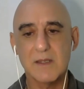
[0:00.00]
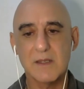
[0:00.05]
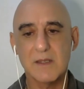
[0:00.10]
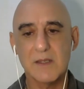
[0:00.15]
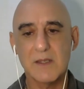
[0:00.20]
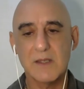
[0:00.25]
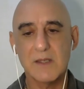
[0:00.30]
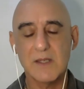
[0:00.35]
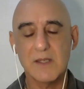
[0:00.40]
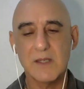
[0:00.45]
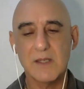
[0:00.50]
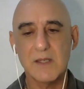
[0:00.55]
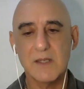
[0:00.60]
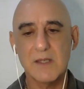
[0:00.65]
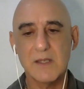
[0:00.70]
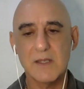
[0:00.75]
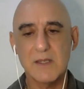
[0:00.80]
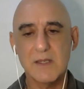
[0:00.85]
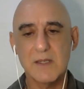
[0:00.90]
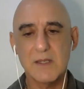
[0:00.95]
she
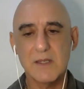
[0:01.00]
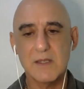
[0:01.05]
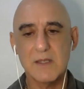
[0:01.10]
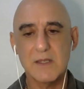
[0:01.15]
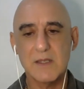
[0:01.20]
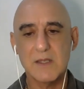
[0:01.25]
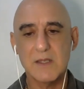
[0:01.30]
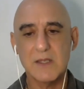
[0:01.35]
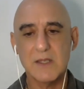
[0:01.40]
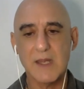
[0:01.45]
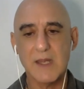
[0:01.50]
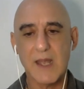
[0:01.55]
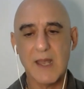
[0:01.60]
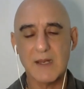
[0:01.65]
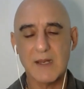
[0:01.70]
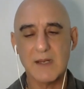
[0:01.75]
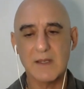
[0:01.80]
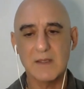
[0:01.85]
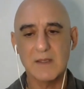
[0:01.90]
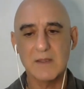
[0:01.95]

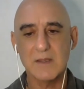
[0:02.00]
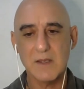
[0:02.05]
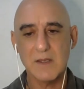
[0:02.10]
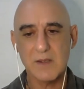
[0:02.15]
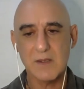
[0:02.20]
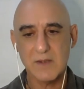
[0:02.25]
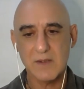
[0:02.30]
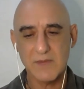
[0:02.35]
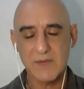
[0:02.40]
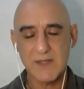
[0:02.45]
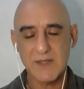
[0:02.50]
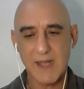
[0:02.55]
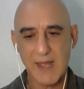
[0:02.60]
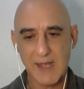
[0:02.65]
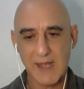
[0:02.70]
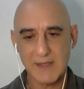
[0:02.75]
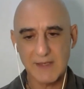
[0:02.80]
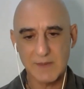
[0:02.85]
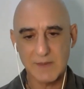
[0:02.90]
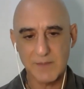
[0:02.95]
had a lot of
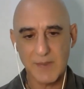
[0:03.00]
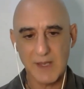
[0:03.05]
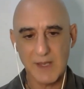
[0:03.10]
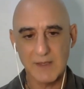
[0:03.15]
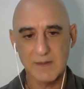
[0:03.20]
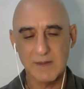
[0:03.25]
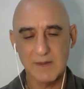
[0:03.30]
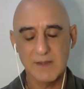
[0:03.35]
sciatic pain,